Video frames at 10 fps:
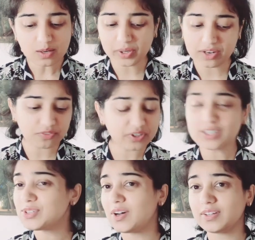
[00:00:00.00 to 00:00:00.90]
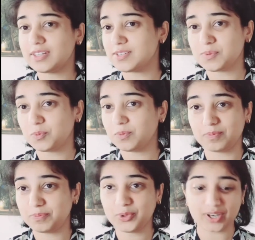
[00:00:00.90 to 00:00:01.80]
when I first saw this
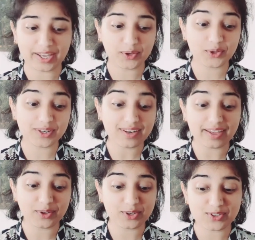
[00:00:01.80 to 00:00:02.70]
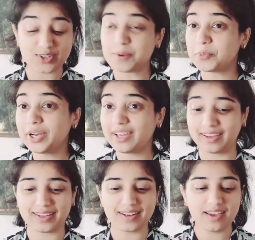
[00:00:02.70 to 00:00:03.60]
book, I couldn't, I couldn't stop
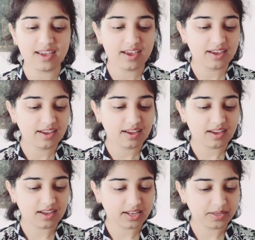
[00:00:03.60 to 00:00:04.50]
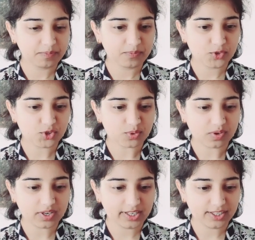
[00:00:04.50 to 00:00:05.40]
reading it. I'm
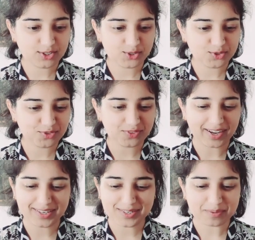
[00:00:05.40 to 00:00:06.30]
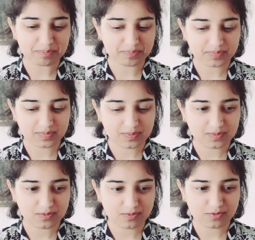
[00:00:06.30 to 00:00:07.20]
trying to find a
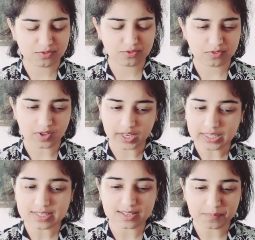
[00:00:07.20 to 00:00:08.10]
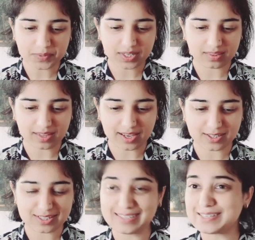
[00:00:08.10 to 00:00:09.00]
find something
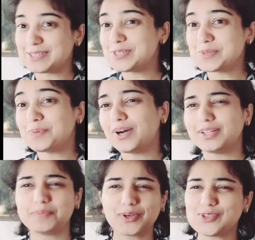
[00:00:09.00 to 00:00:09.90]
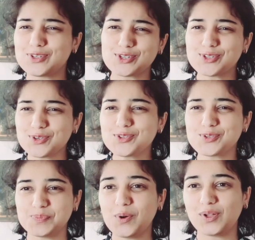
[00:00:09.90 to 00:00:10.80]
that doesn't spoil it because they're so
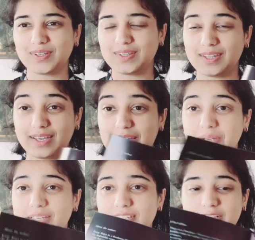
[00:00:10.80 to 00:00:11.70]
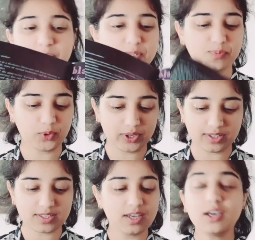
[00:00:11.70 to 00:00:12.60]
small that they can easily be
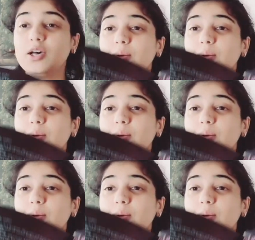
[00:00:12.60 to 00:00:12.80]
spoiled.